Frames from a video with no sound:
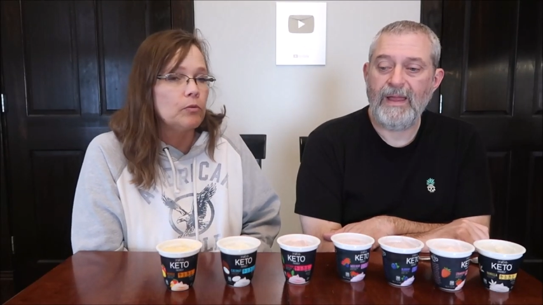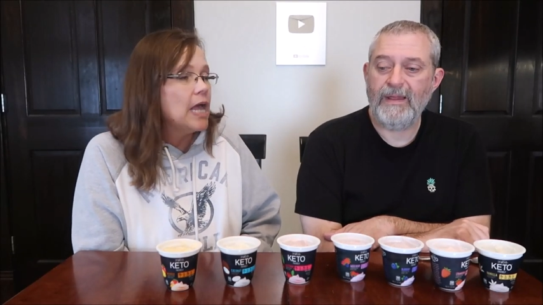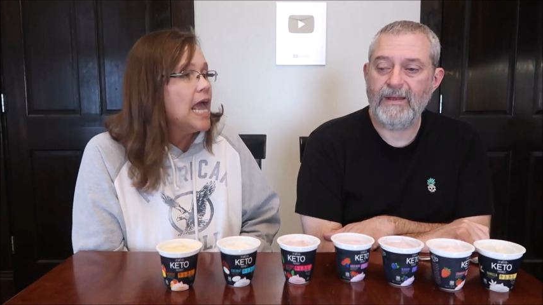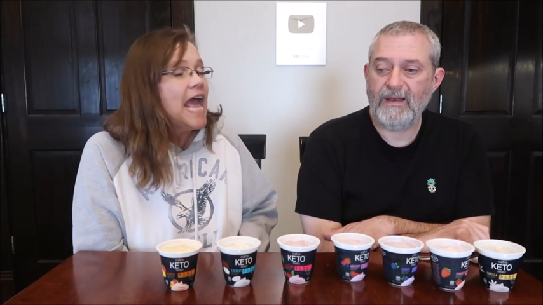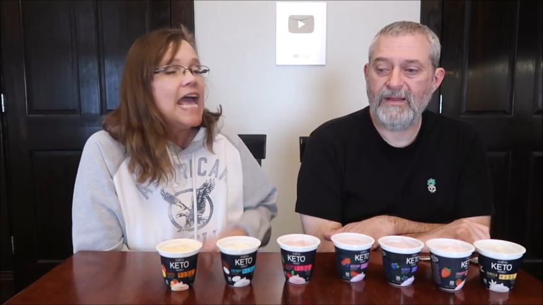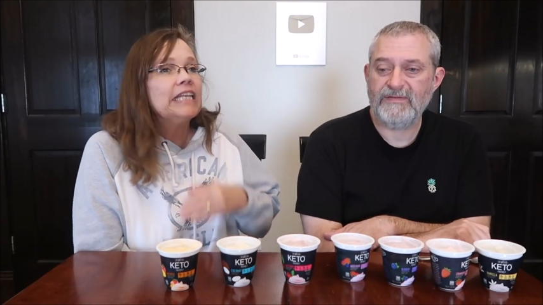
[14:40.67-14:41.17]

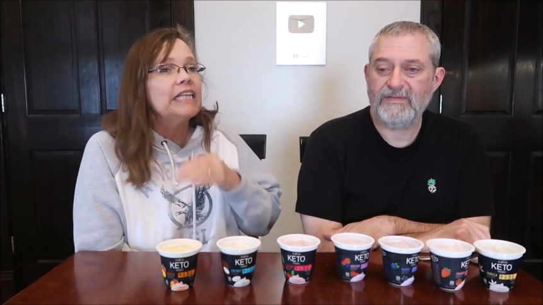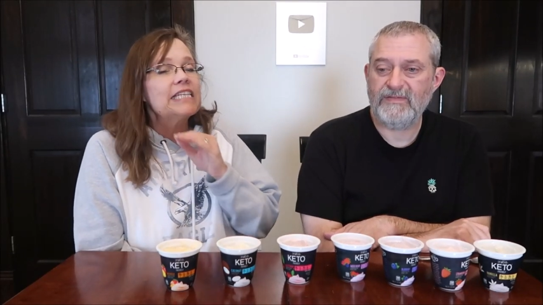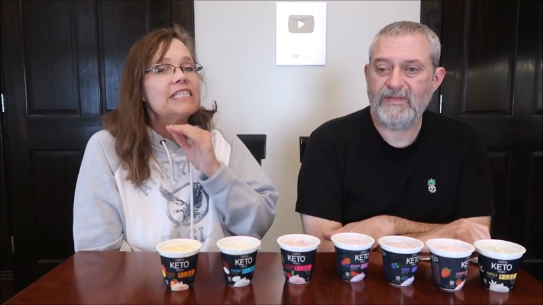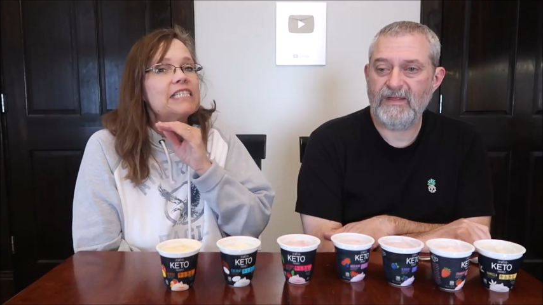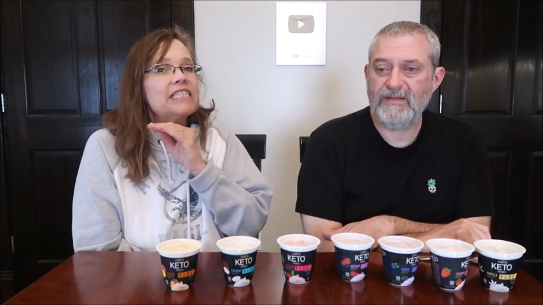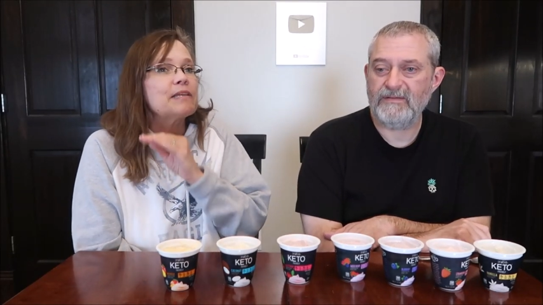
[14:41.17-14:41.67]
Speaker 1: Unless,
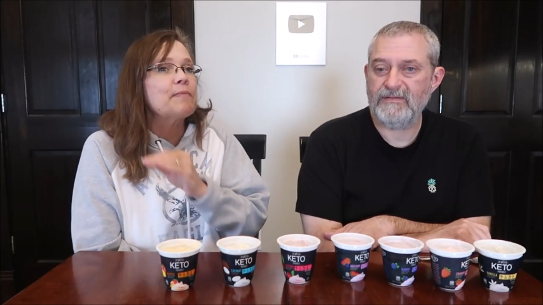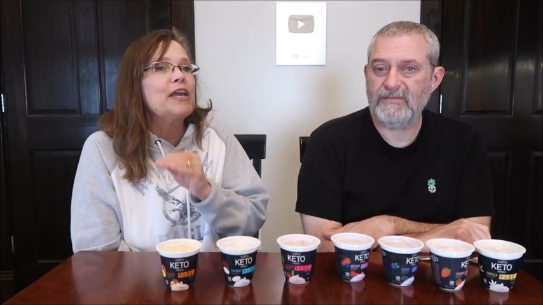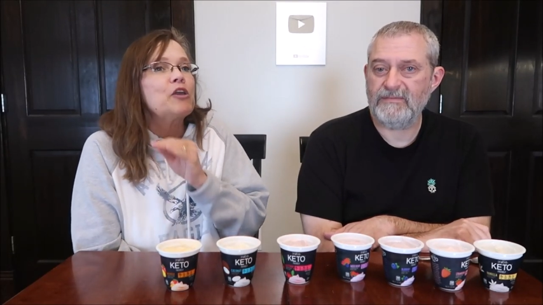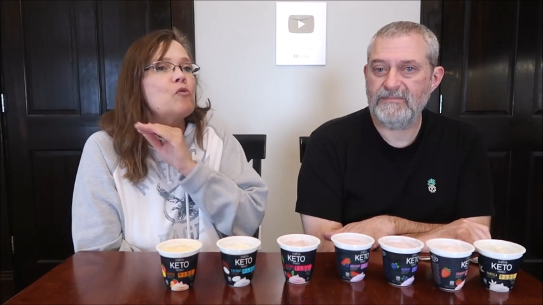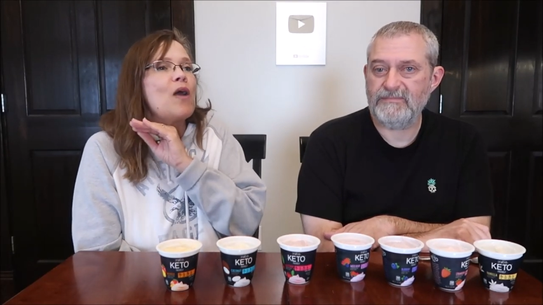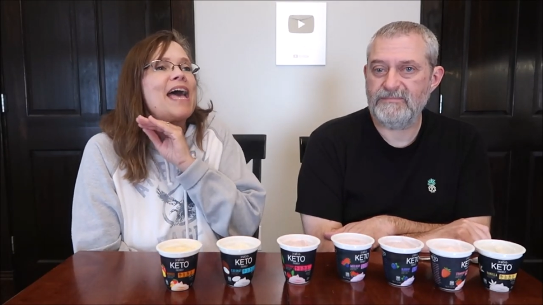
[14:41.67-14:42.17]
Unless it's
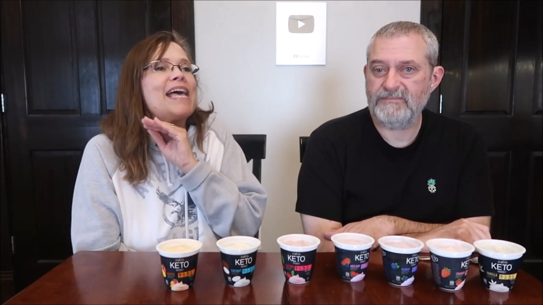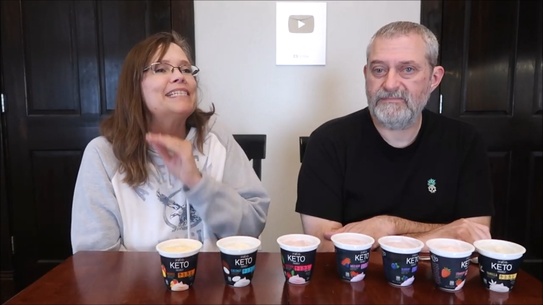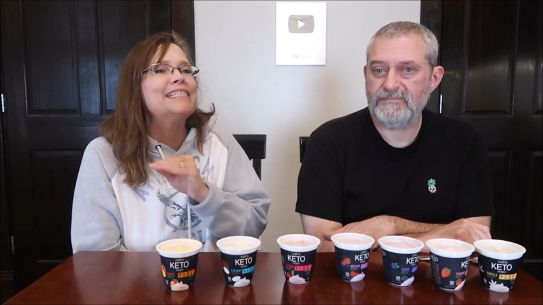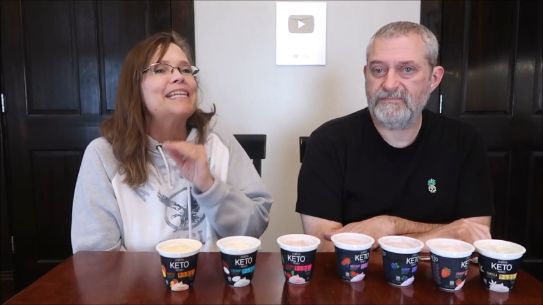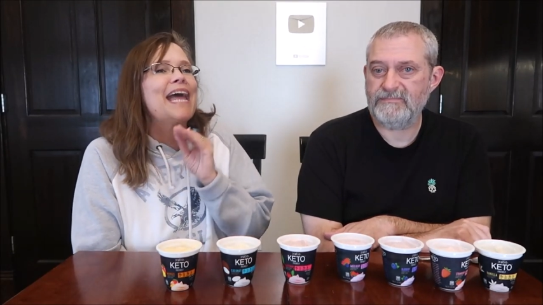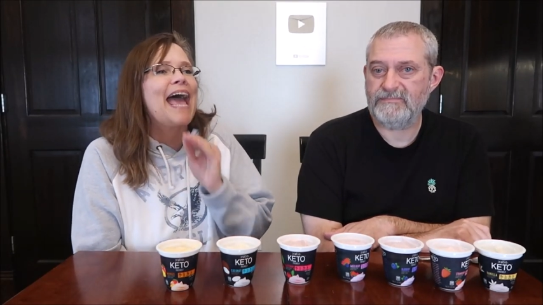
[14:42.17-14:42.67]
somebody who
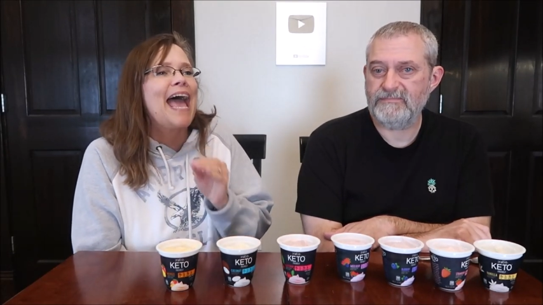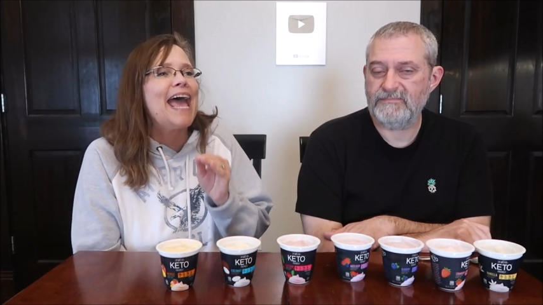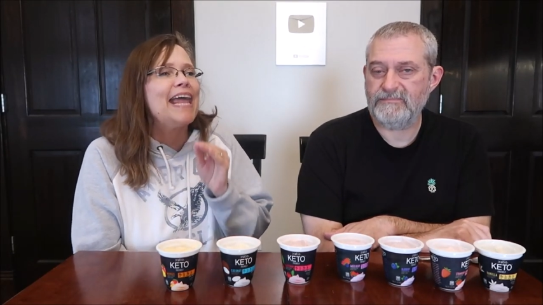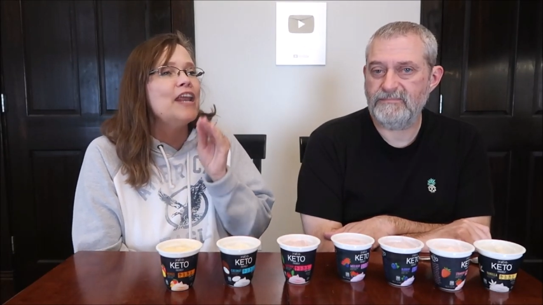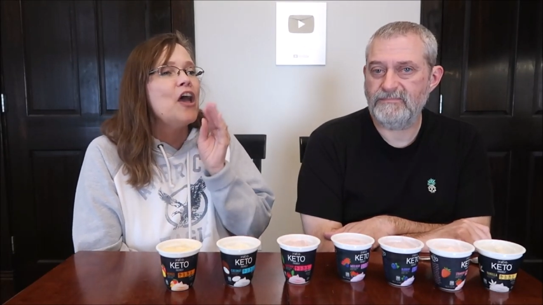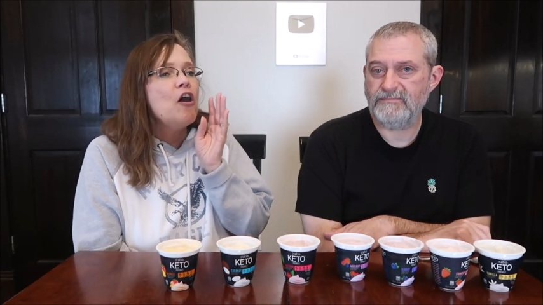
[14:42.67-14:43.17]
hasn't
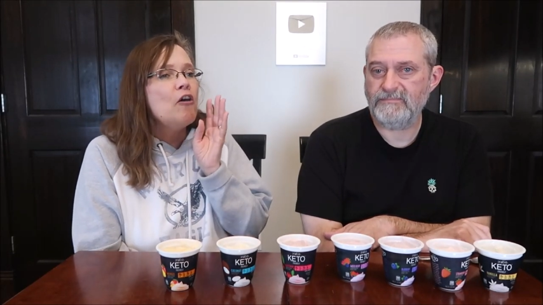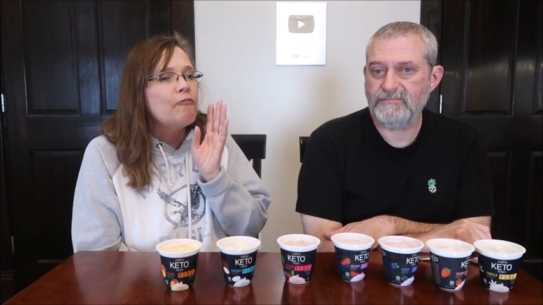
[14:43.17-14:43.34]
had